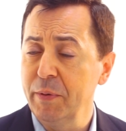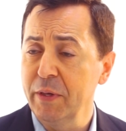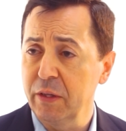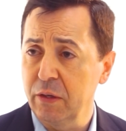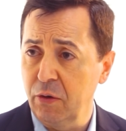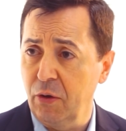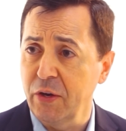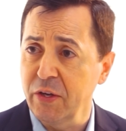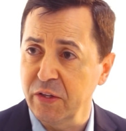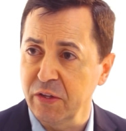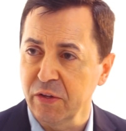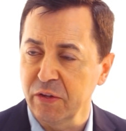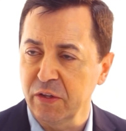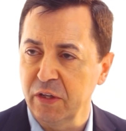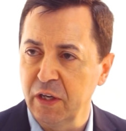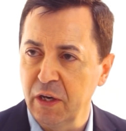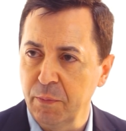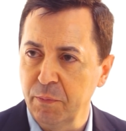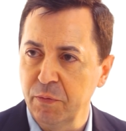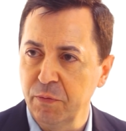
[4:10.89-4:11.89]
It's licensed
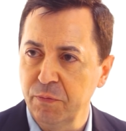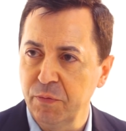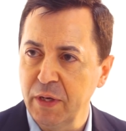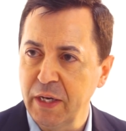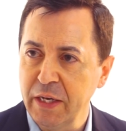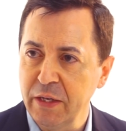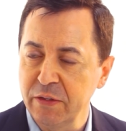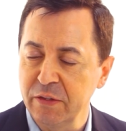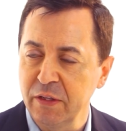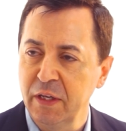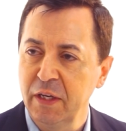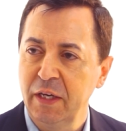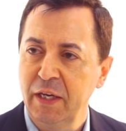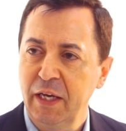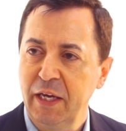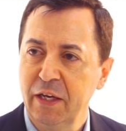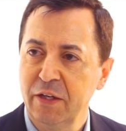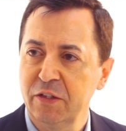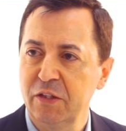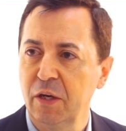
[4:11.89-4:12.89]
a number of these
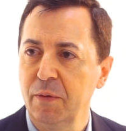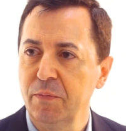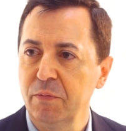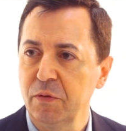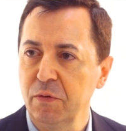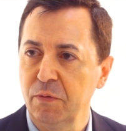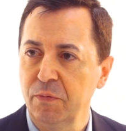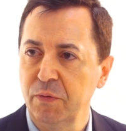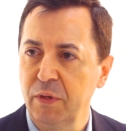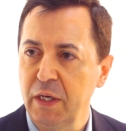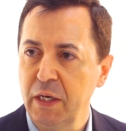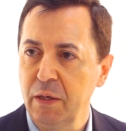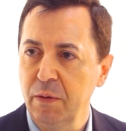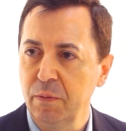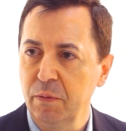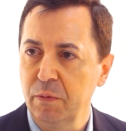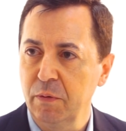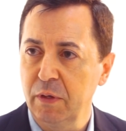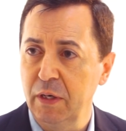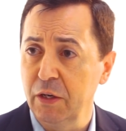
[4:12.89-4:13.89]
in terms of the
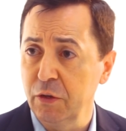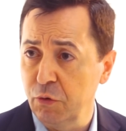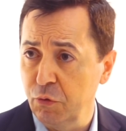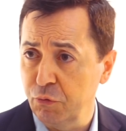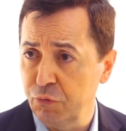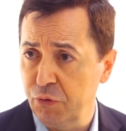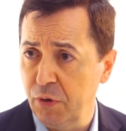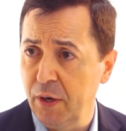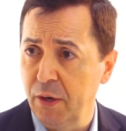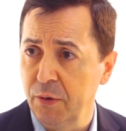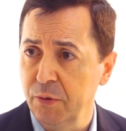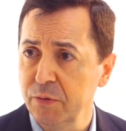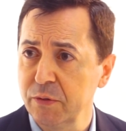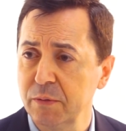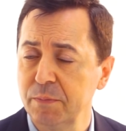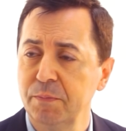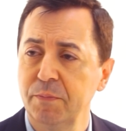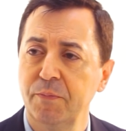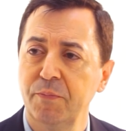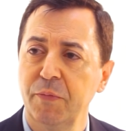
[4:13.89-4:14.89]
clinical
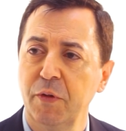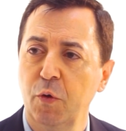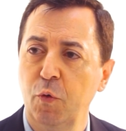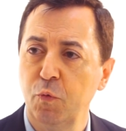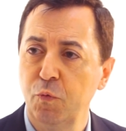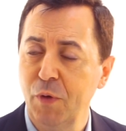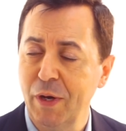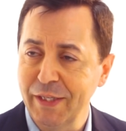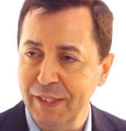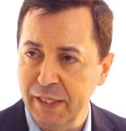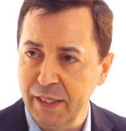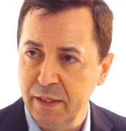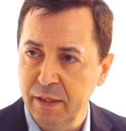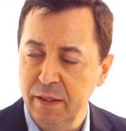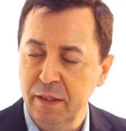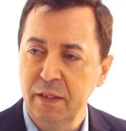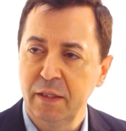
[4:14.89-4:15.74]
trials already,